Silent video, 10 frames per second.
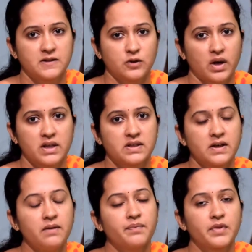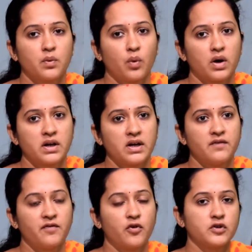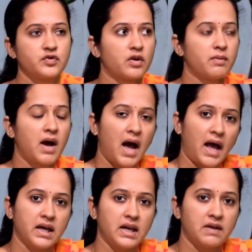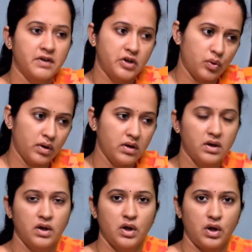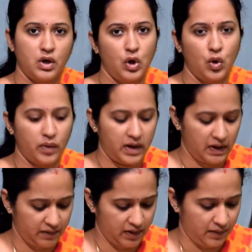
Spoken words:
You can see water, it flows from a higher level to a lower level.